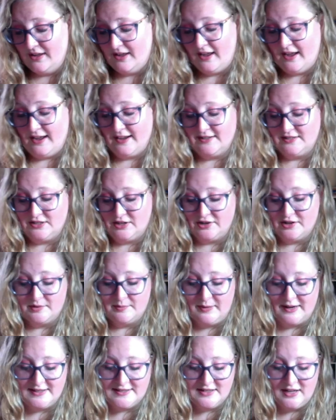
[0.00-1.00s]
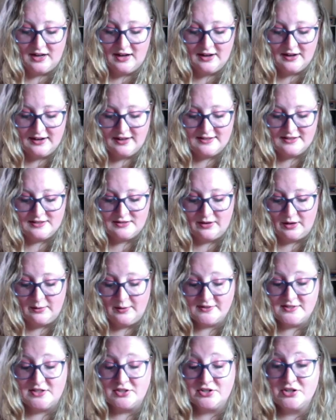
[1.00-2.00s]
I started my sock, and so I
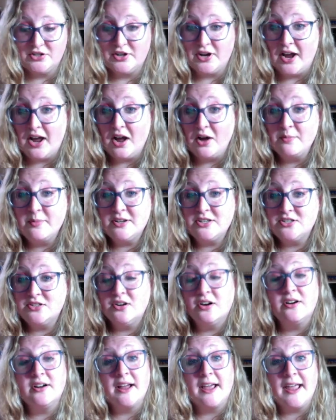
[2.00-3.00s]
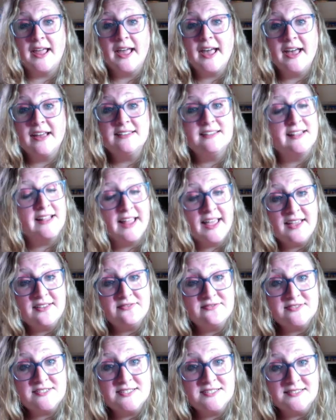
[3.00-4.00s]
wasn't sure how much yarn I had
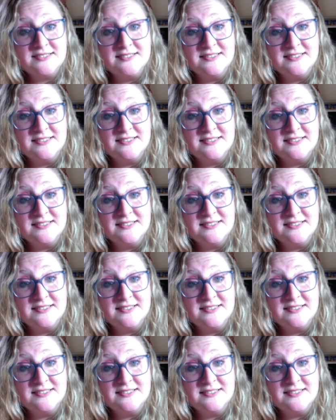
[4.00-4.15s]
left.